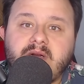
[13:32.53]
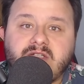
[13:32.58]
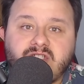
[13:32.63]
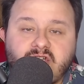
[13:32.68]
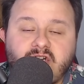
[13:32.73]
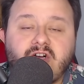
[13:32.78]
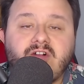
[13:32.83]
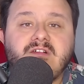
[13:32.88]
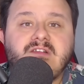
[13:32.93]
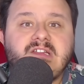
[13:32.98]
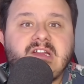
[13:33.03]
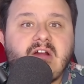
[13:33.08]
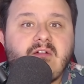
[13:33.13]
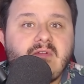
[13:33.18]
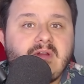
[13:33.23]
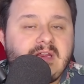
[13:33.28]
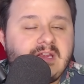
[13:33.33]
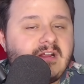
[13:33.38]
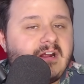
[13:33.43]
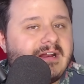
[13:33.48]
but it turns
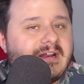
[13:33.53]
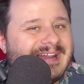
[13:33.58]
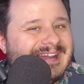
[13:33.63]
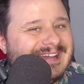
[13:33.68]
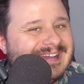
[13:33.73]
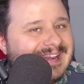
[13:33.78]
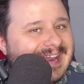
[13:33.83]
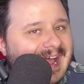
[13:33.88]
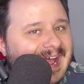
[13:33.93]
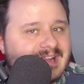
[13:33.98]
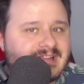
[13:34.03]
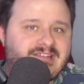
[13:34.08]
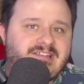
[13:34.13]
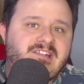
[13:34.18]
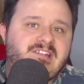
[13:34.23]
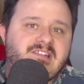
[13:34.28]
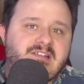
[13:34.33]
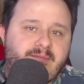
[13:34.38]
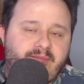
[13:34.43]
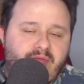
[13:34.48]
out he got a
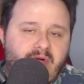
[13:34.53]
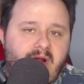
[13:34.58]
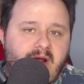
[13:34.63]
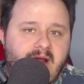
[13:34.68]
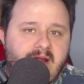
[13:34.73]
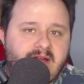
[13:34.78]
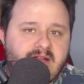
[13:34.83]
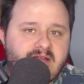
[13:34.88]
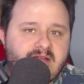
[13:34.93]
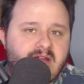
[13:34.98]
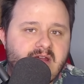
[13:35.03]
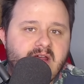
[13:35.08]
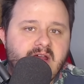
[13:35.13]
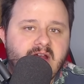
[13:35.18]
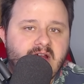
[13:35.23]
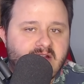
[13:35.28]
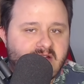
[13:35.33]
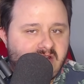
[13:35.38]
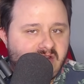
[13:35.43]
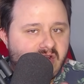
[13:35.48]
nasty surprise
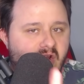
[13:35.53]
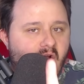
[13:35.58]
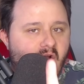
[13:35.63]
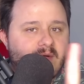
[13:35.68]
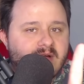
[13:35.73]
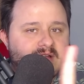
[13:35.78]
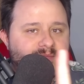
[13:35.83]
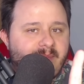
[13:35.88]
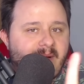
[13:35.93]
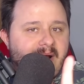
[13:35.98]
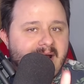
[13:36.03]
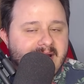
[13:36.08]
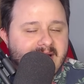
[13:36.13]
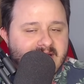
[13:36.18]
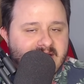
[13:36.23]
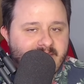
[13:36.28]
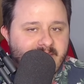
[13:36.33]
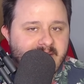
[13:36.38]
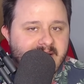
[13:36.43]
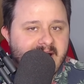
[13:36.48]
because no one's buying
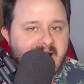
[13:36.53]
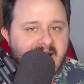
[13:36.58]
his